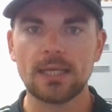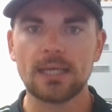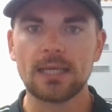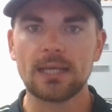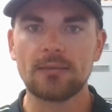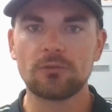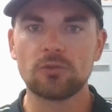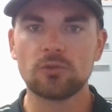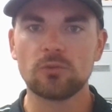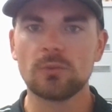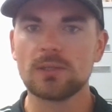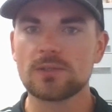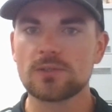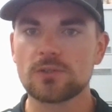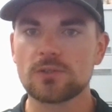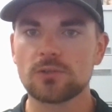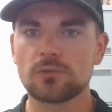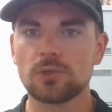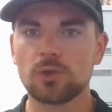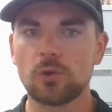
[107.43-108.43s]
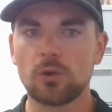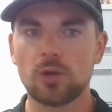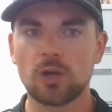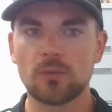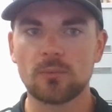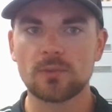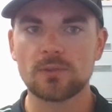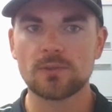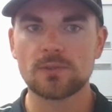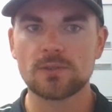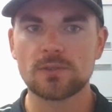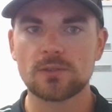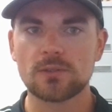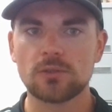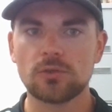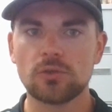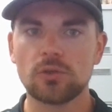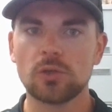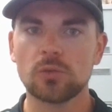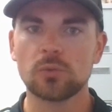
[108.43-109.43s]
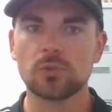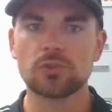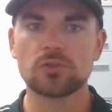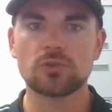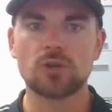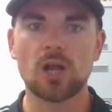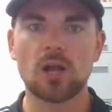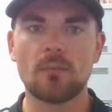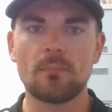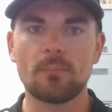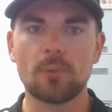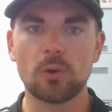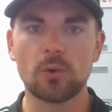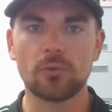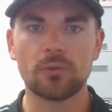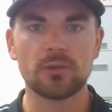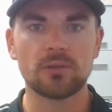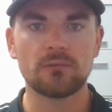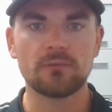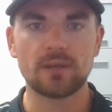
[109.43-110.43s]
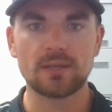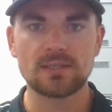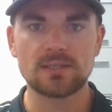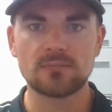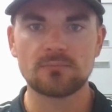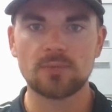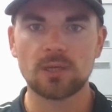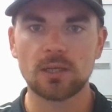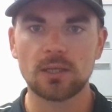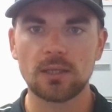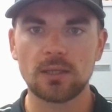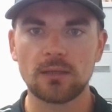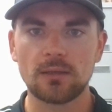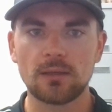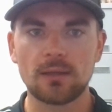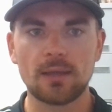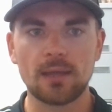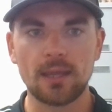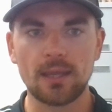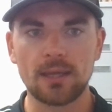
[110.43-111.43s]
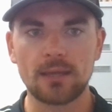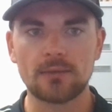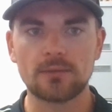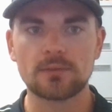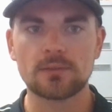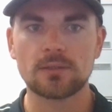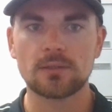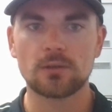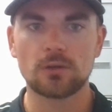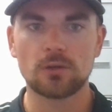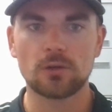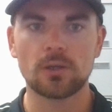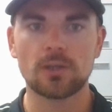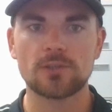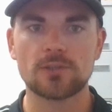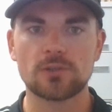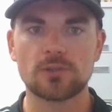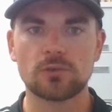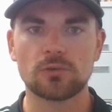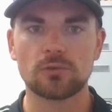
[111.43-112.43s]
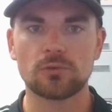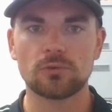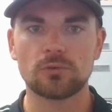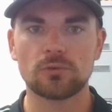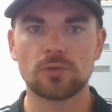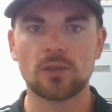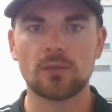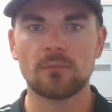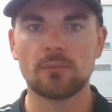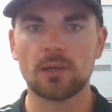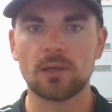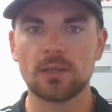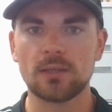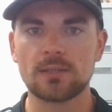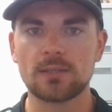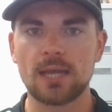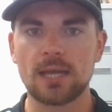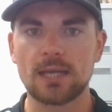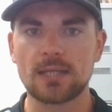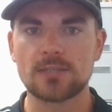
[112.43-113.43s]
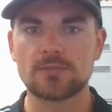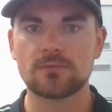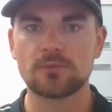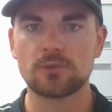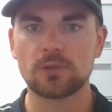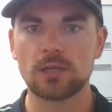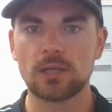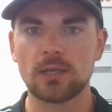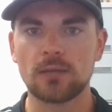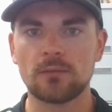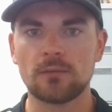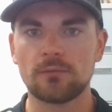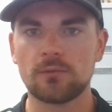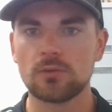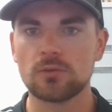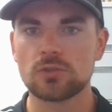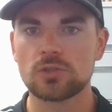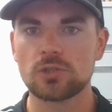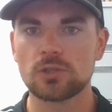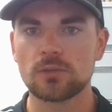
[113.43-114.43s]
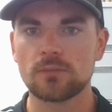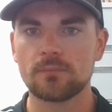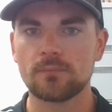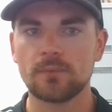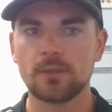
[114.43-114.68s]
and if you meet certain requirements, you can withdraw both the invested money and earnings accrued on the money tax-free in the future.